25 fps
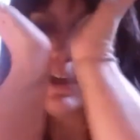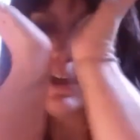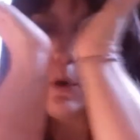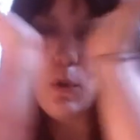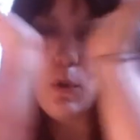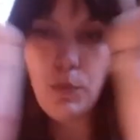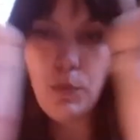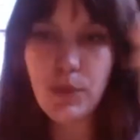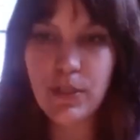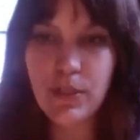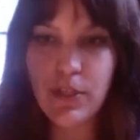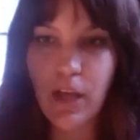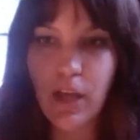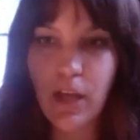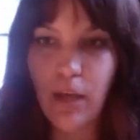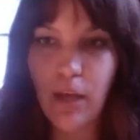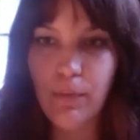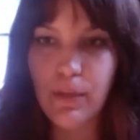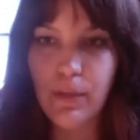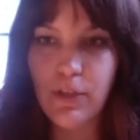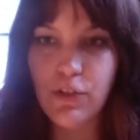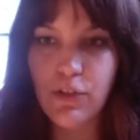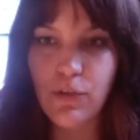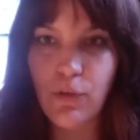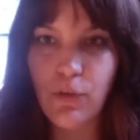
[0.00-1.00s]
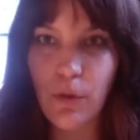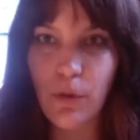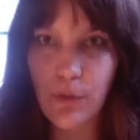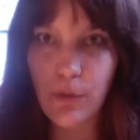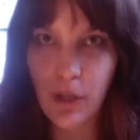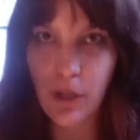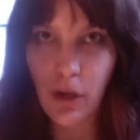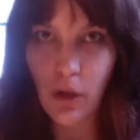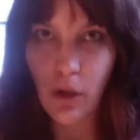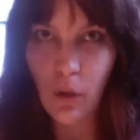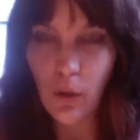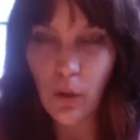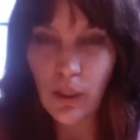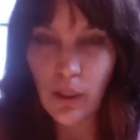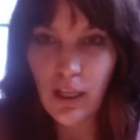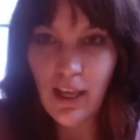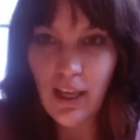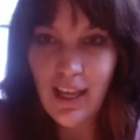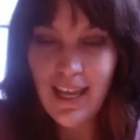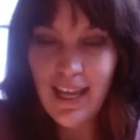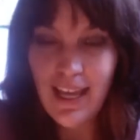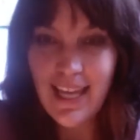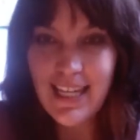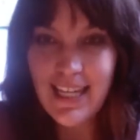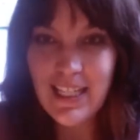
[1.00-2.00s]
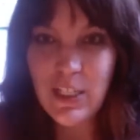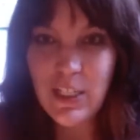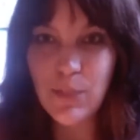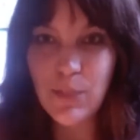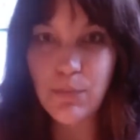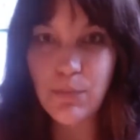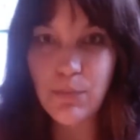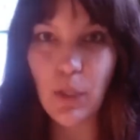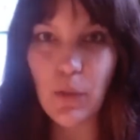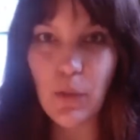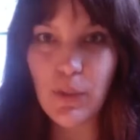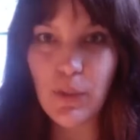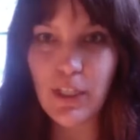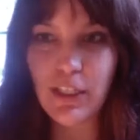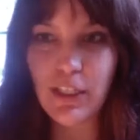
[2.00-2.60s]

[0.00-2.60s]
opens up into what we call an exploded